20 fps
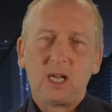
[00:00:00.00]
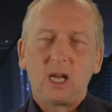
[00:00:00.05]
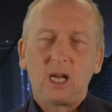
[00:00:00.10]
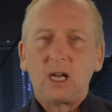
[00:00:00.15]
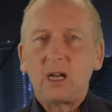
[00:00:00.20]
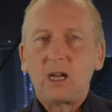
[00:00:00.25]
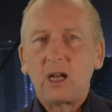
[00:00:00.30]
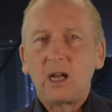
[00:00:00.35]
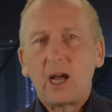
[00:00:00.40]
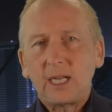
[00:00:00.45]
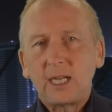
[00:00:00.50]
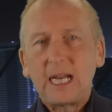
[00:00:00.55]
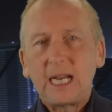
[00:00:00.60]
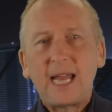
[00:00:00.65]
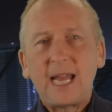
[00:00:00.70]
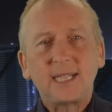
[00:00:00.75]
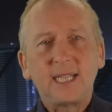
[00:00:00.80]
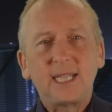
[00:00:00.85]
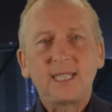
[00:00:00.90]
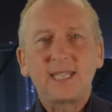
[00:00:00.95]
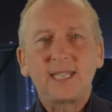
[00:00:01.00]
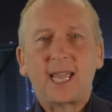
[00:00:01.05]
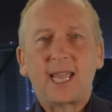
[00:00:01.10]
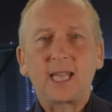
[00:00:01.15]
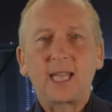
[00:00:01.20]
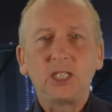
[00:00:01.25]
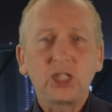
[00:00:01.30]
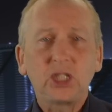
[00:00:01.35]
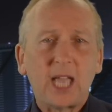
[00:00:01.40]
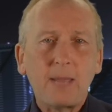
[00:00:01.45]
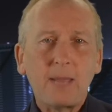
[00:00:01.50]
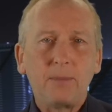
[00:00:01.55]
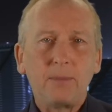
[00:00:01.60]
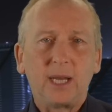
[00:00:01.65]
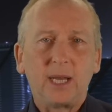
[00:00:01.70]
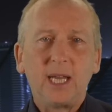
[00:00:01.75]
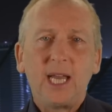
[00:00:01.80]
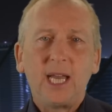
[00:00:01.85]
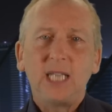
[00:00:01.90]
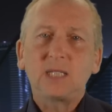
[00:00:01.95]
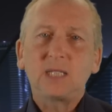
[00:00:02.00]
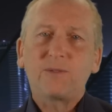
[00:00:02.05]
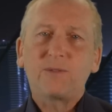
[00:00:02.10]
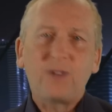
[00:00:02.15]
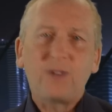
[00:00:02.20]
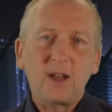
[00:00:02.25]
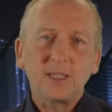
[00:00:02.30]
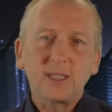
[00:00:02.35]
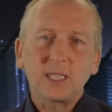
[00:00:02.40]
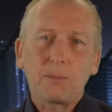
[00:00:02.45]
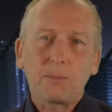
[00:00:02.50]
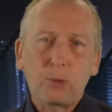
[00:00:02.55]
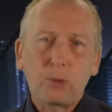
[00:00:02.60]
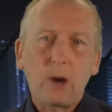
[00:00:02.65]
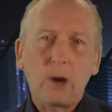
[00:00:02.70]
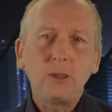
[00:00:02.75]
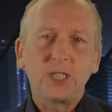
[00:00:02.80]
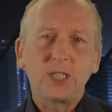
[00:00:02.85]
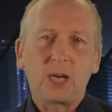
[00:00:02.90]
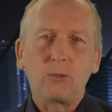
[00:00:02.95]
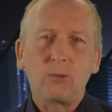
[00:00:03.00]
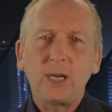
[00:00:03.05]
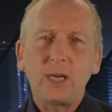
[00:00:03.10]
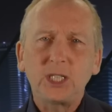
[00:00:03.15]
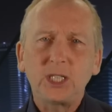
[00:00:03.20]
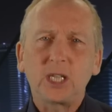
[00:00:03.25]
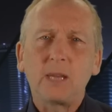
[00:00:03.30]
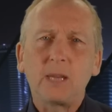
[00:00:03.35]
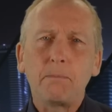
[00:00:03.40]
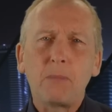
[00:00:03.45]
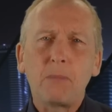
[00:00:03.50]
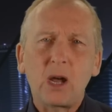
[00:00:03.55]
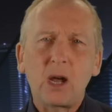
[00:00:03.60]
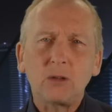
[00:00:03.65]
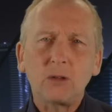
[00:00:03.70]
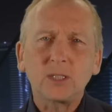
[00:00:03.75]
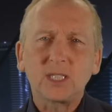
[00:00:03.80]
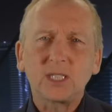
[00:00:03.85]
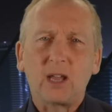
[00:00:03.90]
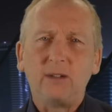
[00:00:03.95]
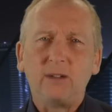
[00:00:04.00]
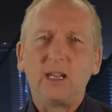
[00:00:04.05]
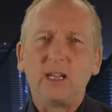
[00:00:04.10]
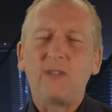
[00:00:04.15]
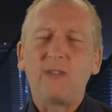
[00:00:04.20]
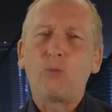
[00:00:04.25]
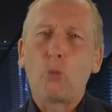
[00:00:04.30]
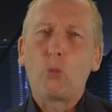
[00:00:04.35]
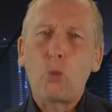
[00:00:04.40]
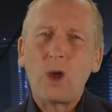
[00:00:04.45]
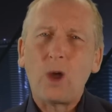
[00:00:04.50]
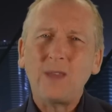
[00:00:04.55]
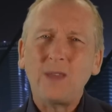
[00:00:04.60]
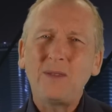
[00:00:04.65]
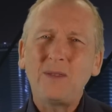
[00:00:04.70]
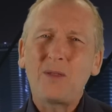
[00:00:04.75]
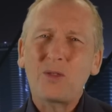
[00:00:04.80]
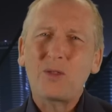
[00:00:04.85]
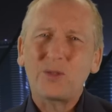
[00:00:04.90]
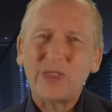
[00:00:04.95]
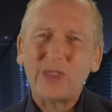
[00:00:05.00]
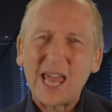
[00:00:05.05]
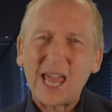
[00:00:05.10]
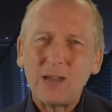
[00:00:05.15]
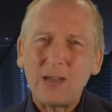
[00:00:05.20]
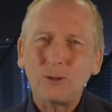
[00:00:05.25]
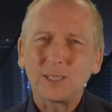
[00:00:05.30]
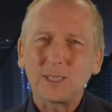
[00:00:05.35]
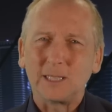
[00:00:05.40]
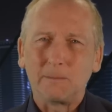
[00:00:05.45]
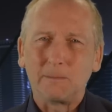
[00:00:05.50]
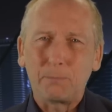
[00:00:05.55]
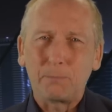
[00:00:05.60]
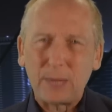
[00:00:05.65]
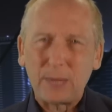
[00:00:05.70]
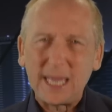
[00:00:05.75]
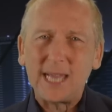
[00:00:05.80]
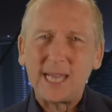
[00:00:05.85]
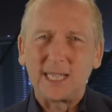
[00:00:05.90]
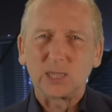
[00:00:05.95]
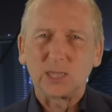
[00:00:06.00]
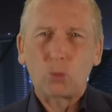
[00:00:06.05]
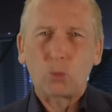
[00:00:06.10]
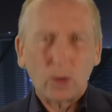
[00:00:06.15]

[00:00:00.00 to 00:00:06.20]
Our unelected second chamber is fast approaching reaching the milestone of 1,000 peers,